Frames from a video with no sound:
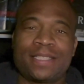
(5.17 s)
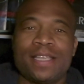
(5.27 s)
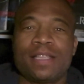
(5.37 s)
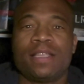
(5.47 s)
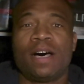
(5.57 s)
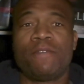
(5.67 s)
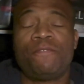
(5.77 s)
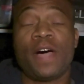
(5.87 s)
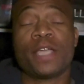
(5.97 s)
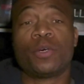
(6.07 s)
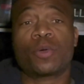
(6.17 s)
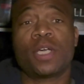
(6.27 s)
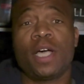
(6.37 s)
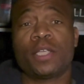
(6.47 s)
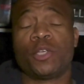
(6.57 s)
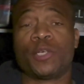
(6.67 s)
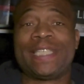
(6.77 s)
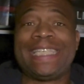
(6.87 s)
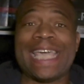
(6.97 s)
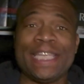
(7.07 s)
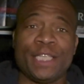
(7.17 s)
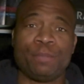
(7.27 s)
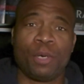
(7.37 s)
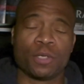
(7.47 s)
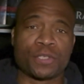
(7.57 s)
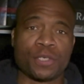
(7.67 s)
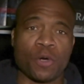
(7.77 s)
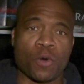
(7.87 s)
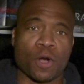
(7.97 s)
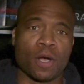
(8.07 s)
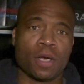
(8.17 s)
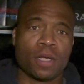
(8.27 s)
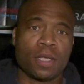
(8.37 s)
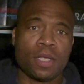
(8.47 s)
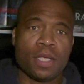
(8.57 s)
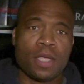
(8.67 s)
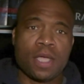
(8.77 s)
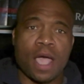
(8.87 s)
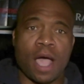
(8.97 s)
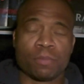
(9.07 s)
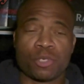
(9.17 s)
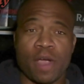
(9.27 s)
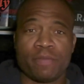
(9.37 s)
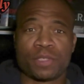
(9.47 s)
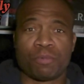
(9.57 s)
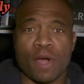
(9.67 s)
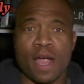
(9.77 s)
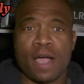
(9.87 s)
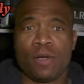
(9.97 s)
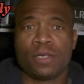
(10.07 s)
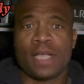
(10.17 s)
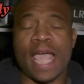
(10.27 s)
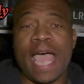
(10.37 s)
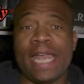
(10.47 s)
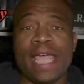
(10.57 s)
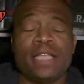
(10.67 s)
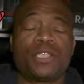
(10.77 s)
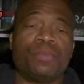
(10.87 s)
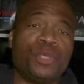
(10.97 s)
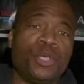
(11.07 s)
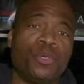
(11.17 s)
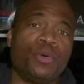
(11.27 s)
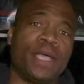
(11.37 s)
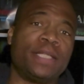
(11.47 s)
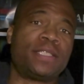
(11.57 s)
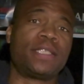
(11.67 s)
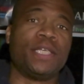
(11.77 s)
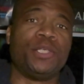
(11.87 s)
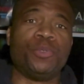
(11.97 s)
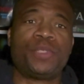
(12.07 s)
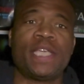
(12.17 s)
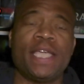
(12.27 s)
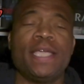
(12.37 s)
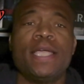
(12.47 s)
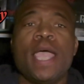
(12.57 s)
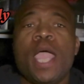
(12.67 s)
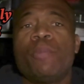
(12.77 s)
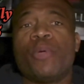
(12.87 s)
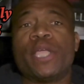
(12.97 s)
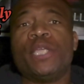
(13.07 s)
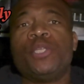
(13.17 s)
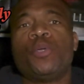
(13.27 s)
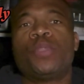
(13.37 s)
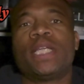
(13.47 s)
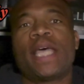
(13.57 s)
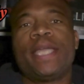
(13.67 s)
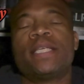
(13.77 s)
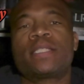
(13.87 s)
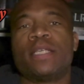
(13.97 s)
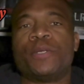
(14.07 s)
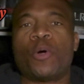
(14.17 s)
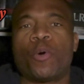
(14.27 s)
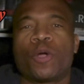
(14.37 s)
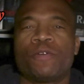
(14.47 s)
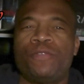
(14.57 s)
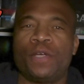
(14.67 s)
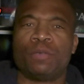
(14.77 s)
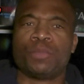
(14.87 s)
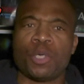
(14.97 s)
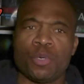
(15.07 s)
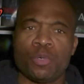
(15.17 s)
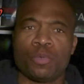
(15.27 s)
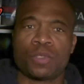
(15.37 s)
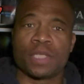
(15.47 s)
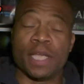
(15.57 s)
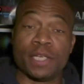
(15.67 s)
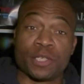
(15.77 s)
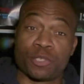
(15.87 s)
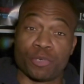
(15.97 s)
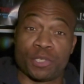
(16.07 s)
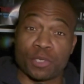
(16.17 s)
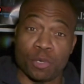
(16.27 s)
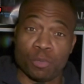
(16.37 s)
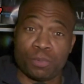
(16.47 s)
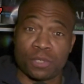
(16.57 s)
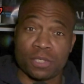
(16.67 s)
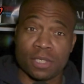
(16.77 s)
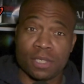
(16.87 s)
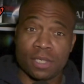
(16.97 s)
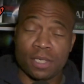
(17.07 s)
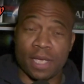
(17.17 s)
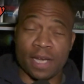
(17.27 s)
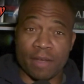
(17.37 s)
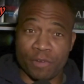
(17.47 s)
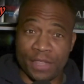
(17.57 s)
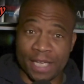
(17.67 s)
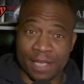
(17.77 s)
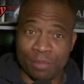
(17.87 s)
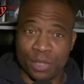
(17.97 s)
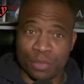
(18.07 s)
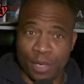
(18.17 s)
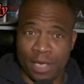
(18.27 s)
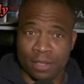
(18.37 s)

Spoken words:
The Final Cut, your daily pulse in horror. I'm Travis Brown at HMU and CUT, bringing you the latest in horror film news, industry scoops, and everything in between.